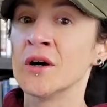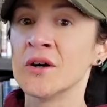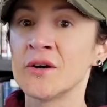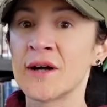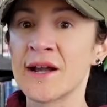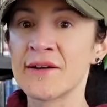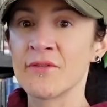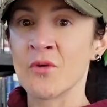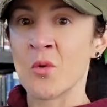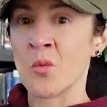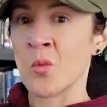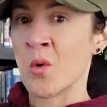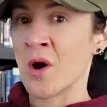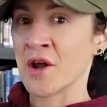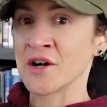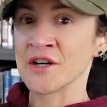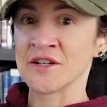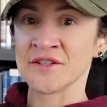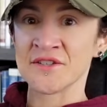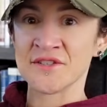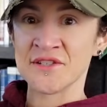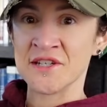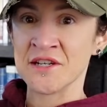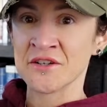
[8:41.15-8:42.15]
I'll have a water
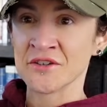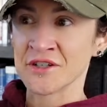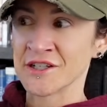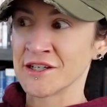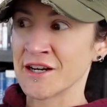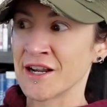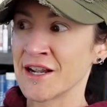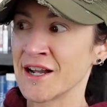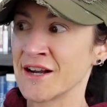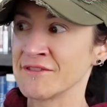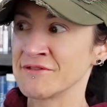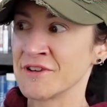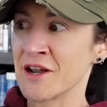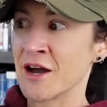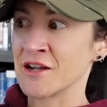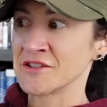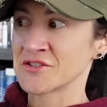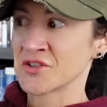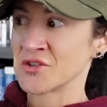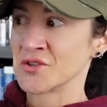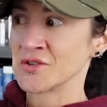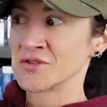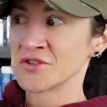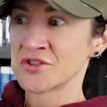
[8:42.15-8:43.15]
secret I have not
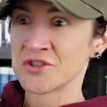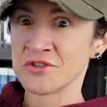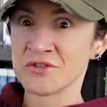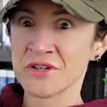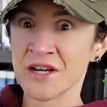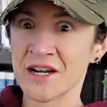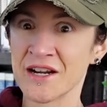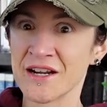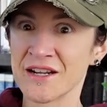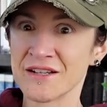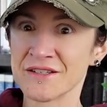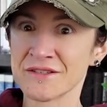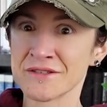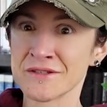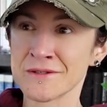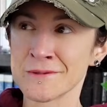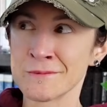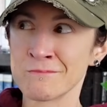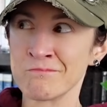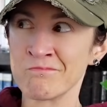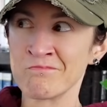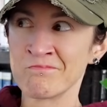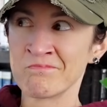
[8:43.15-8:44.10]
told you guys.